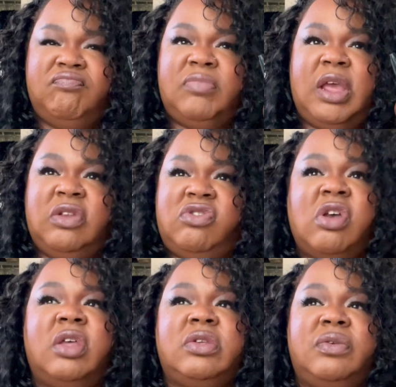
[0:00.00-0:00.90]
It
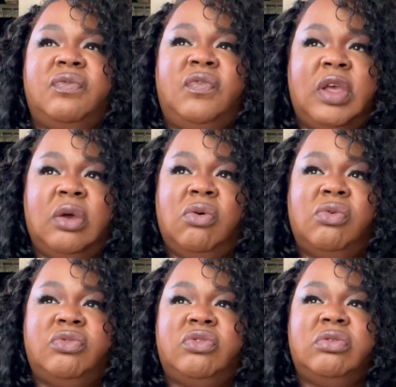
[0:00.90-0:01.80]
just
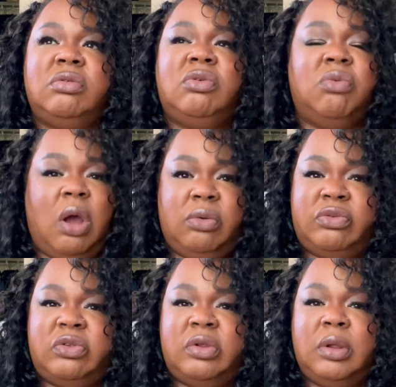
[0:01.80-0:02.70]
feels
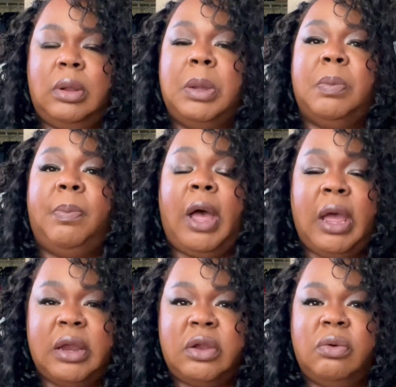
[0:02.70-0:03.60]
gross.
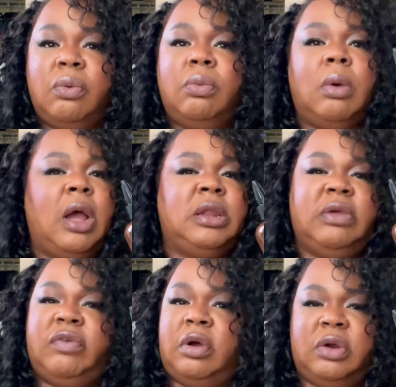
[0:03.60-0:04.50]
But I
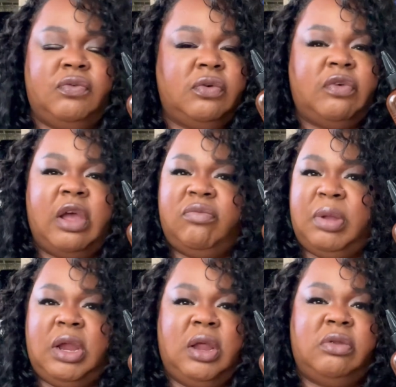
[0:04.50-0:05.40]
leave it on for 5
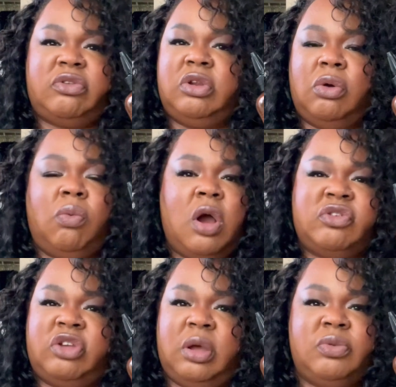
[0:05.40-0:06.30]
minutes,
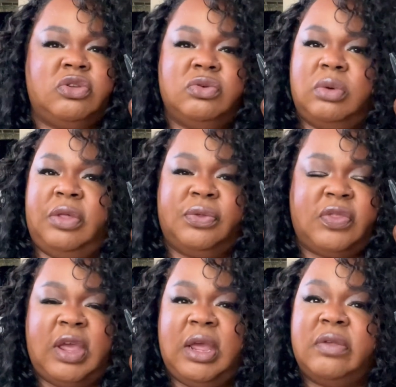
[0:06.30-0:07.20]
wash up, do other
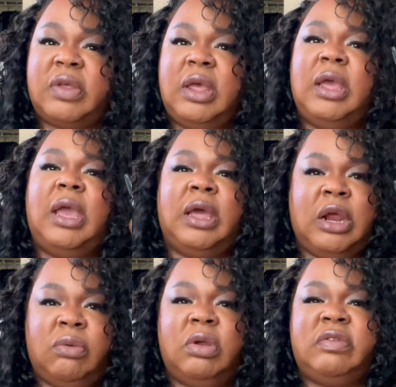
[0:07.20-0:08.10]
things, and I
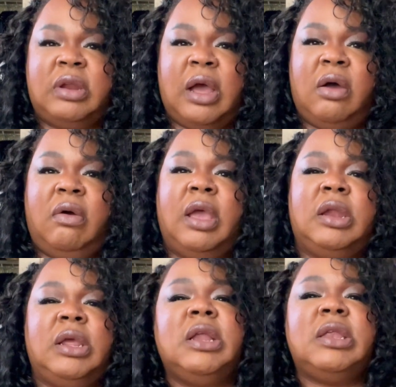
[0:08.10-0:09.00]
rinse it out. And
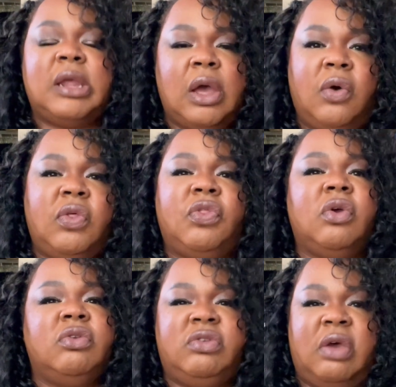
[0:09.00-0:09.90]
I can tell that there
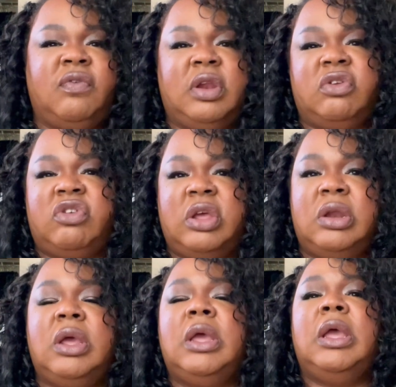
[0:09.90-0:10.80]
is
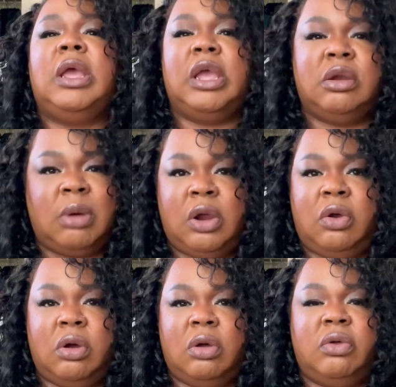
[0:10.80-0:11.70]
definition in my
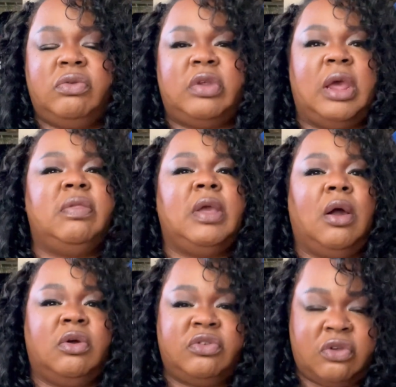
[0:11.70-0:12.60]
curls and they
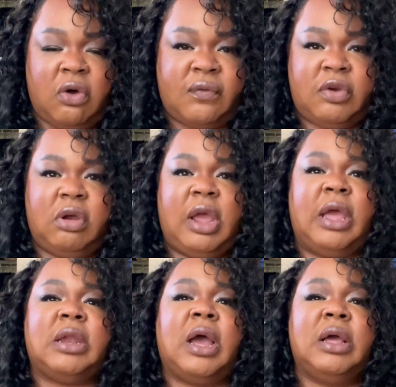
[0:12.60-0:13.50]
are softer.
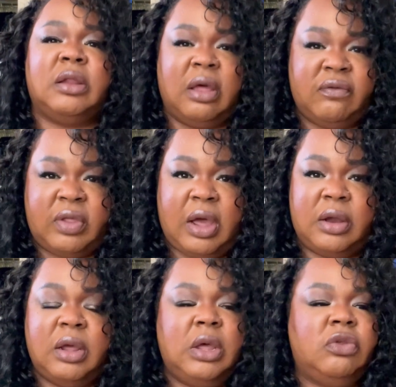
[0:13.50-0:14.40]
And I love that.
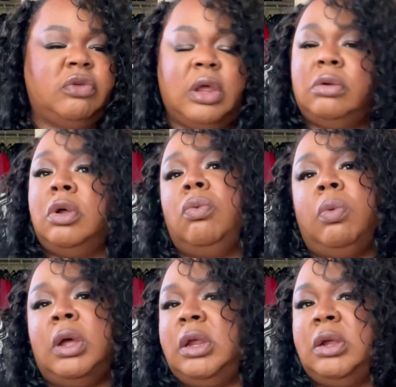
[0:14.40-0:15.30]
So I don't know
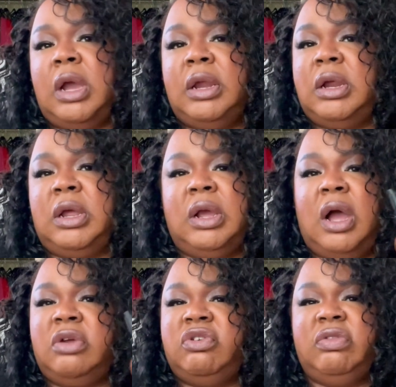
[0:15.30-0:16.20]
what kind of
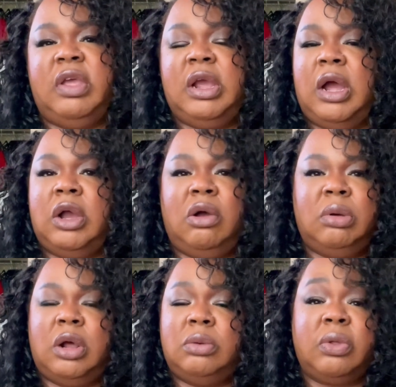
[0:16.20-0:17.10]
concoction they got
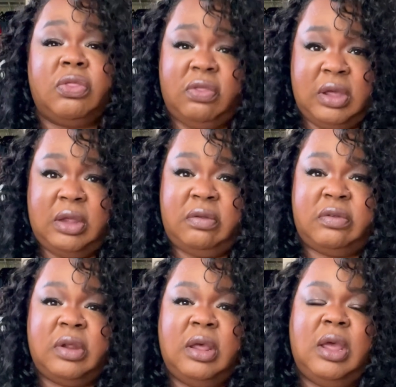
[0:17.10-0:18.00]
going on with
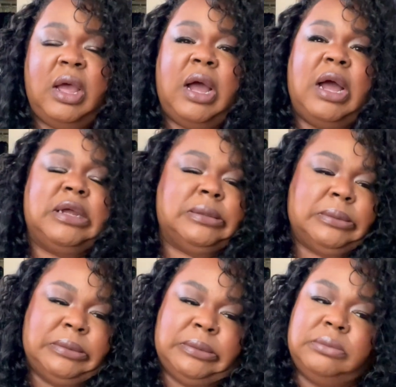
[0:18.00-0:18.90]
this.
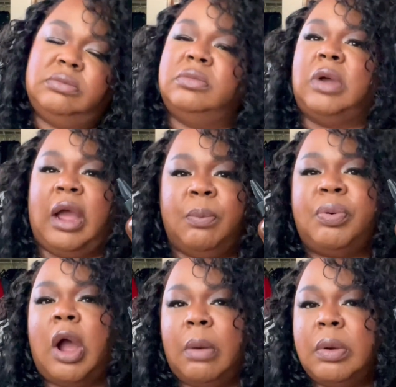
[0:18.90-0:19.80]
I
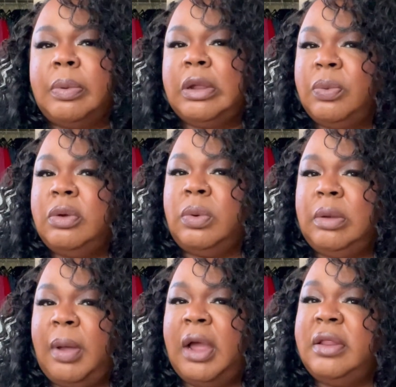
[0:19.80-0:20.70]
probably would
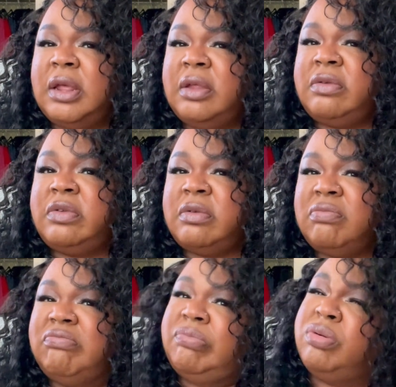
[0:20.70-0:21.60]
rebuy this.
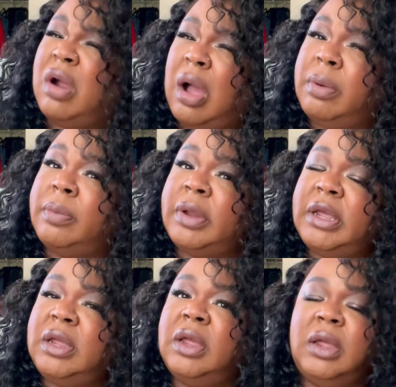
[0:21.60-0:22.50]
Probably.